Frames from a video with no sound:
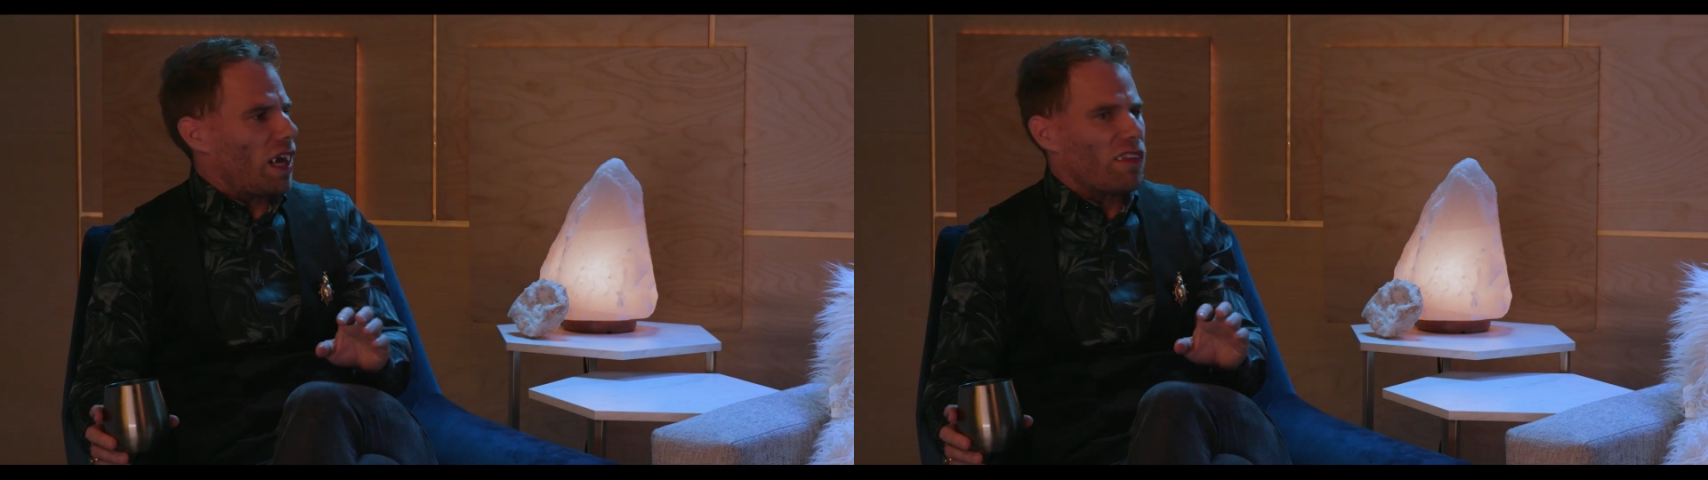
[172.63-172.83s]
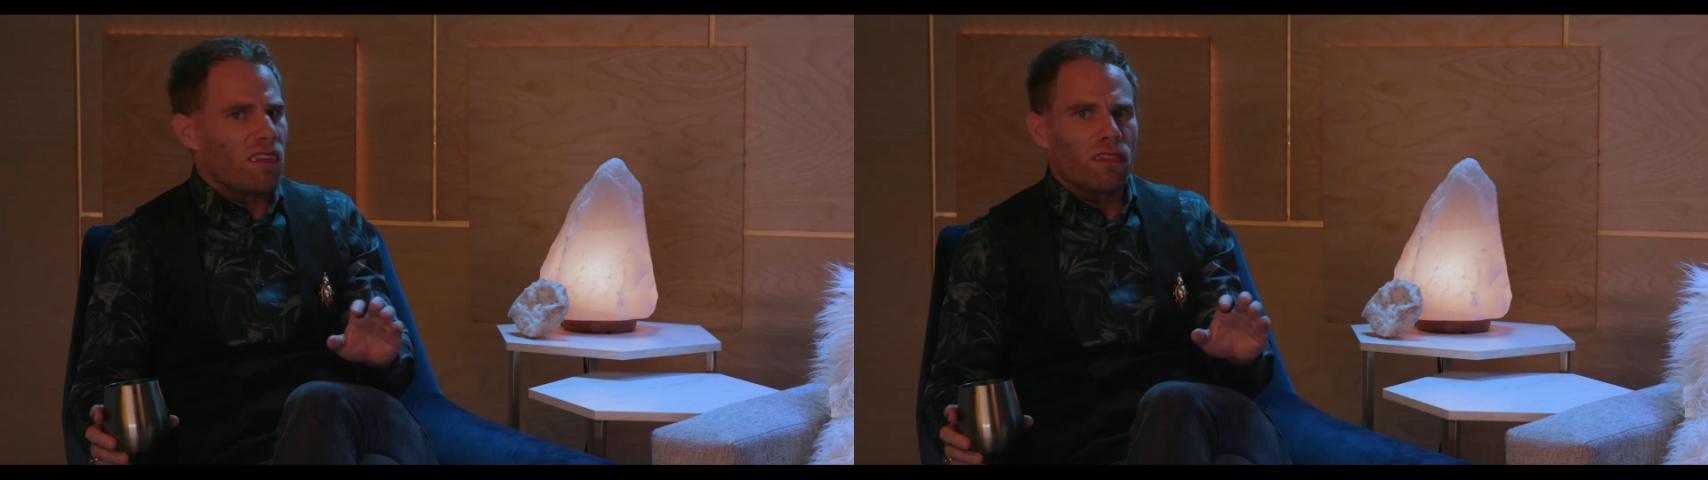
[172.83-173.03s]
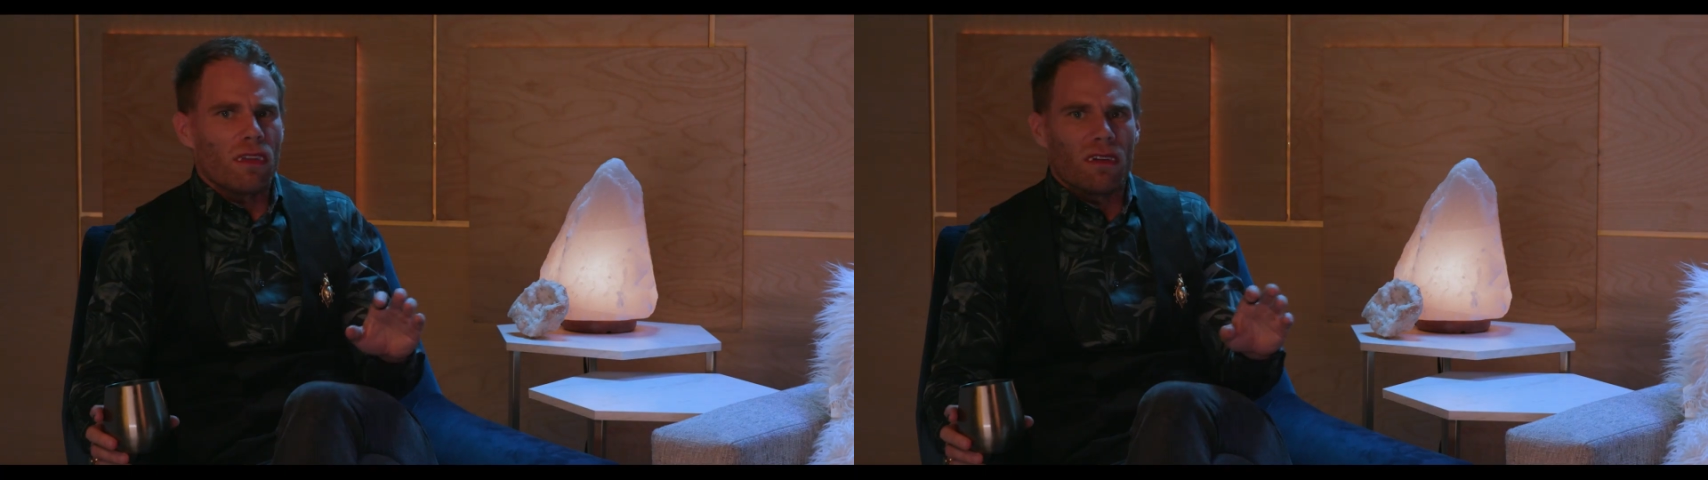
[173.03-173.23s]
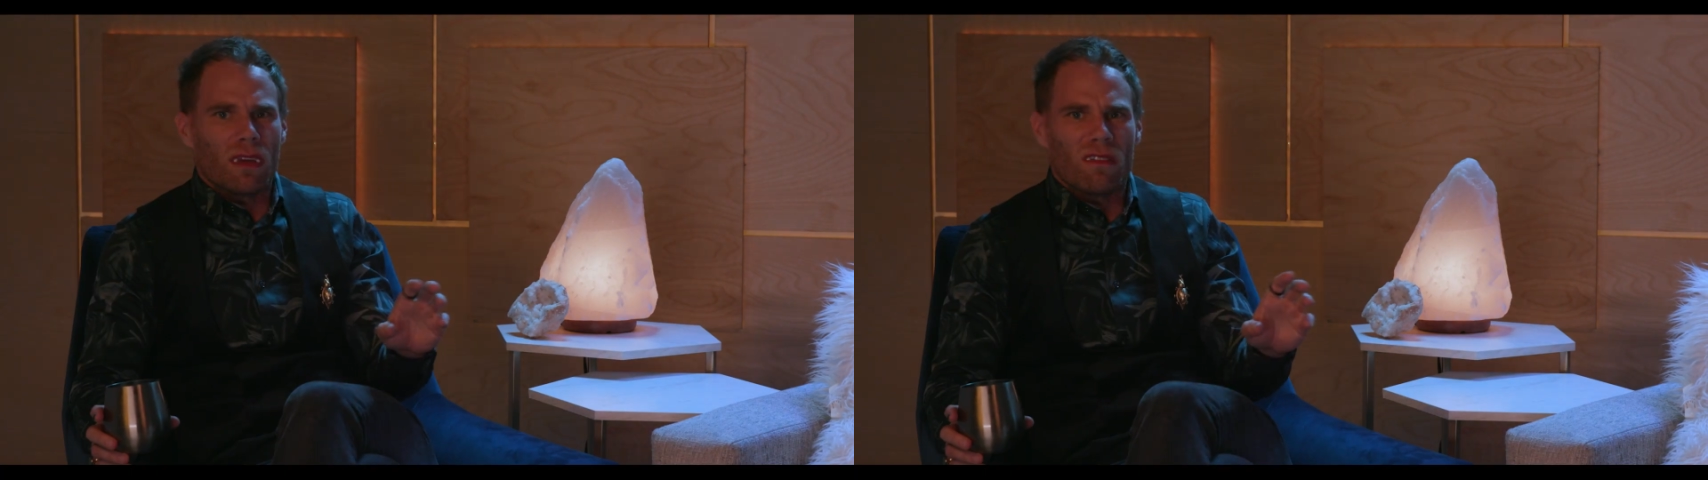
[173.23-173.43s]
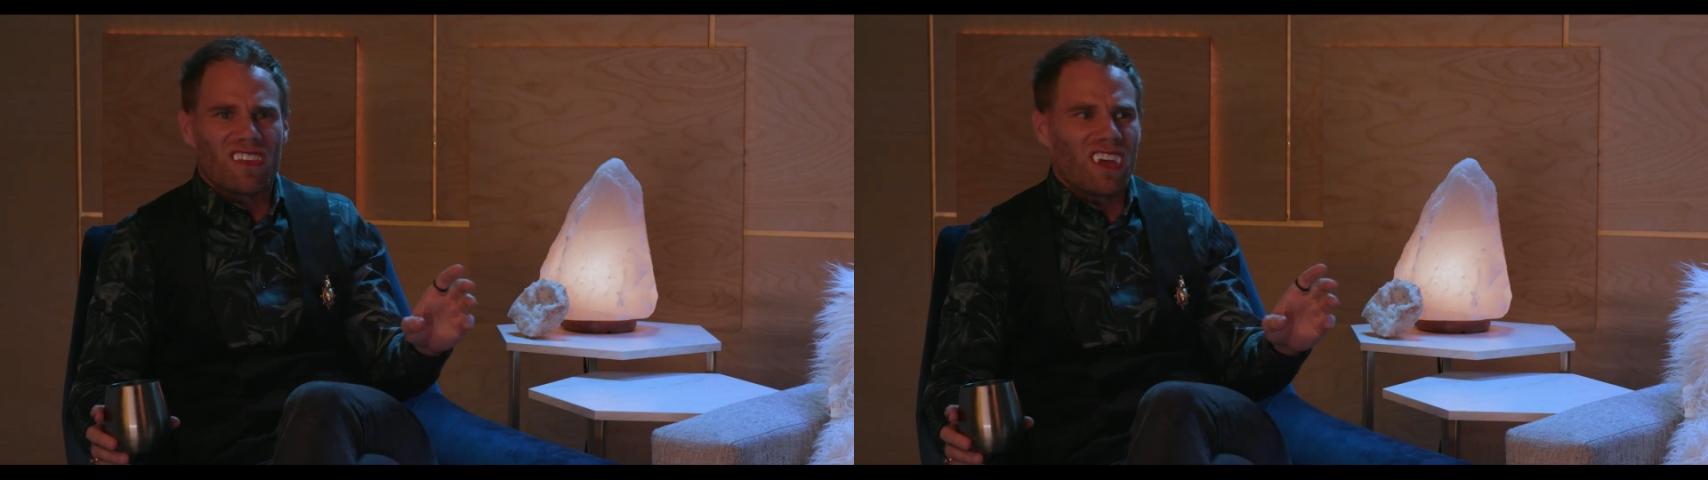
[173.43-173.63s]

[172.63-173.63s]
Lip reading: I didn't know he was